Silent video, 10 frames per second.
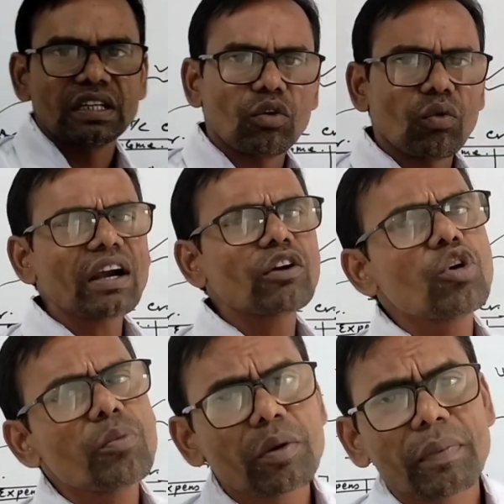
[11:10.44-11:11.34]
What do
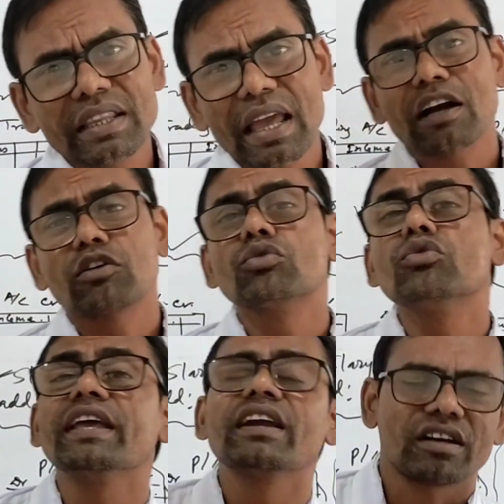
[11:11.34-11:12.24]
you mean by
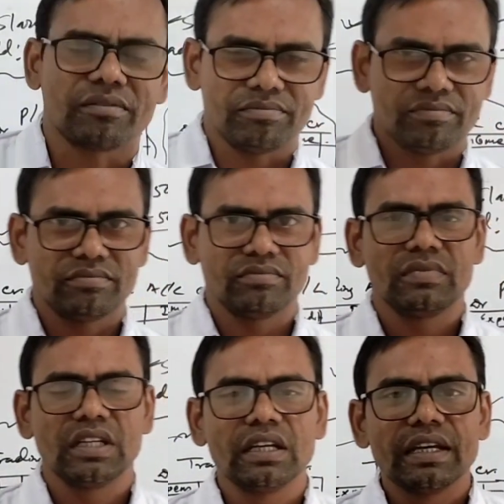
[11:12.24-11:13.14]
accrued income?
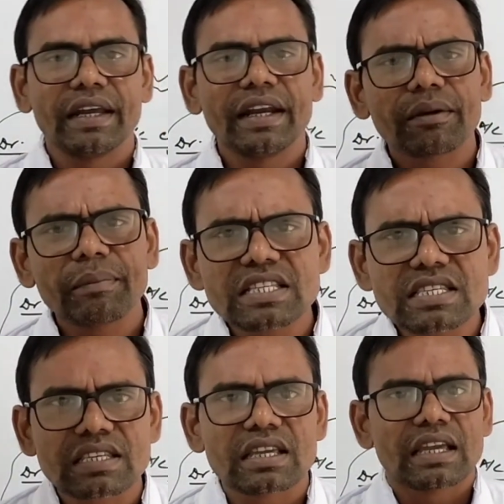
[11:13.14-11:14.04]
It
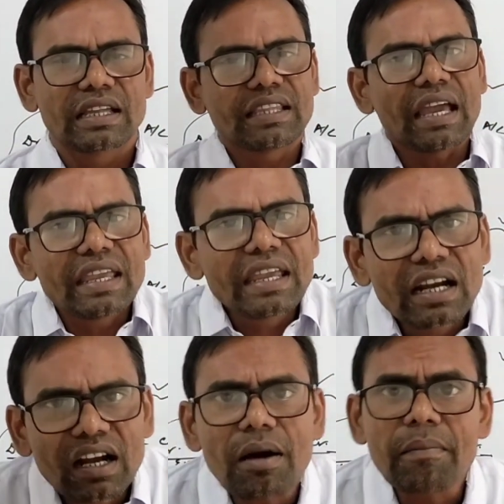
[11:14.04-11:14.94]
means the
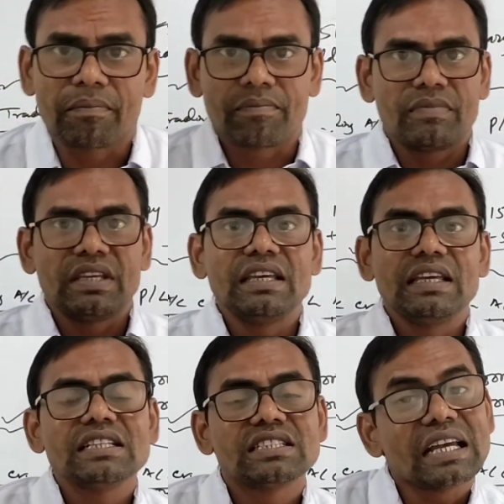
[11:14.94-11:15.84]
income
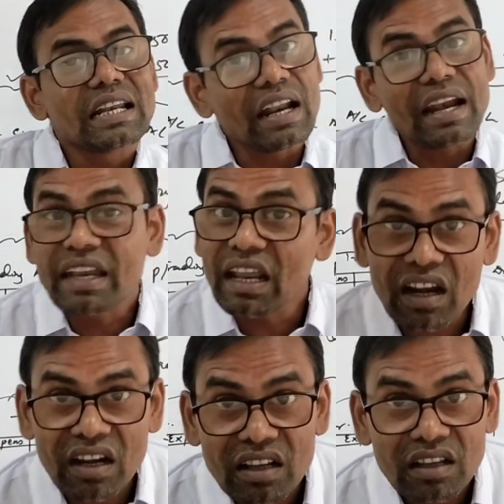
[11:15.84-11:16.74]
is
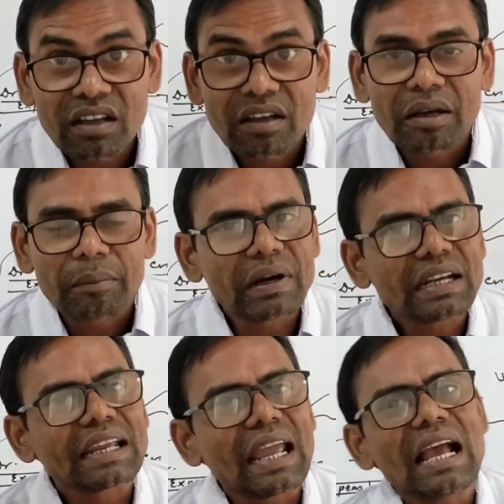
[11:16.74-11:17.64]
generated
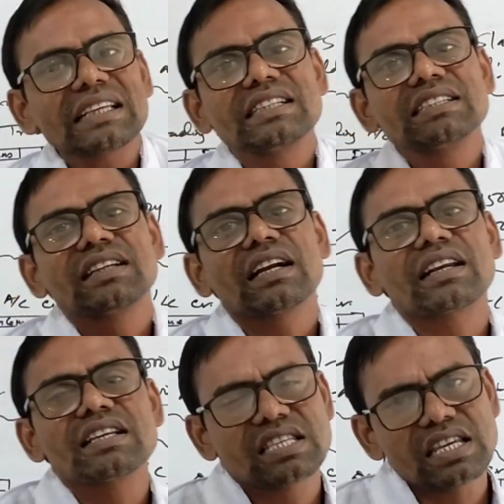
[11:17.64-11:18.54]
but cash is not
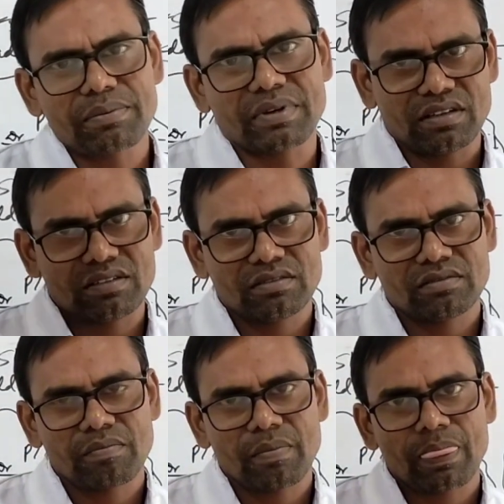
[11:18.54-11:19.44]
received.
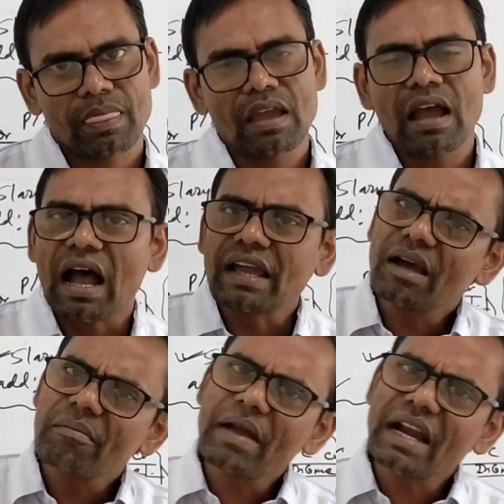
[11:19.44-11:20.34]
I
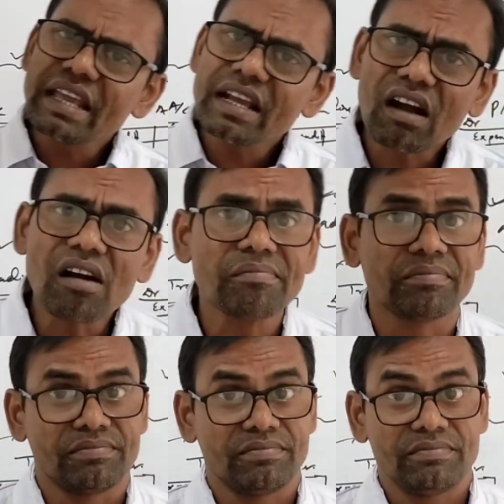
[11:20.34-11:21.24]
have made
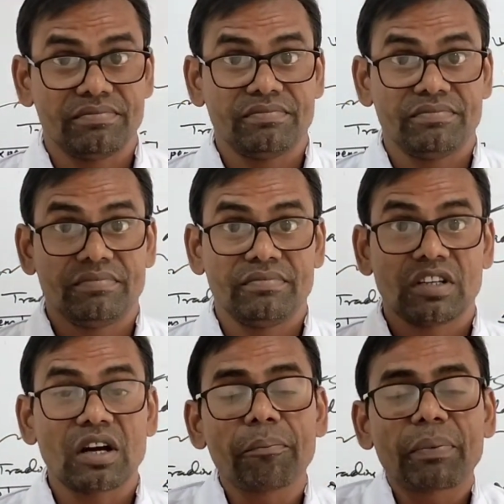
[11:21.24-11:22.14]
income.
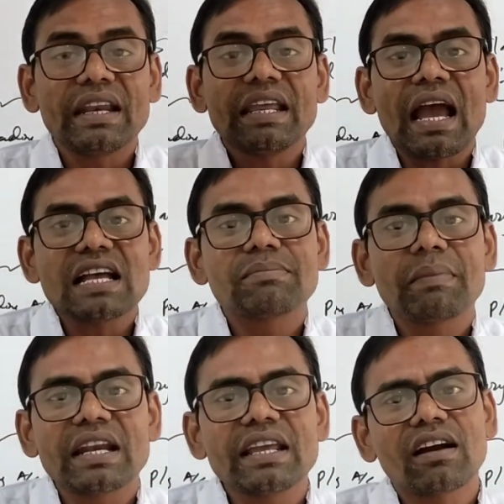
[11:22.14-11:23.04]
Company has
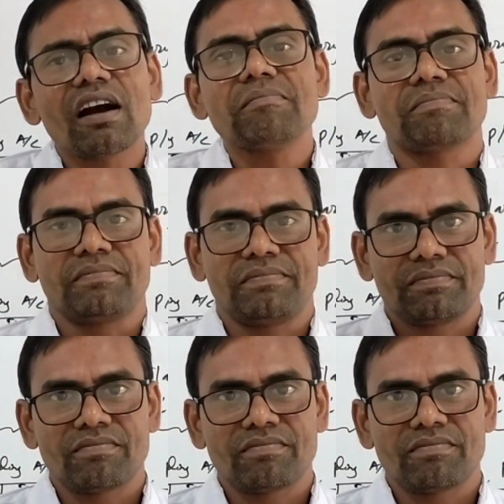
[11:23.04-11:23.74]
made income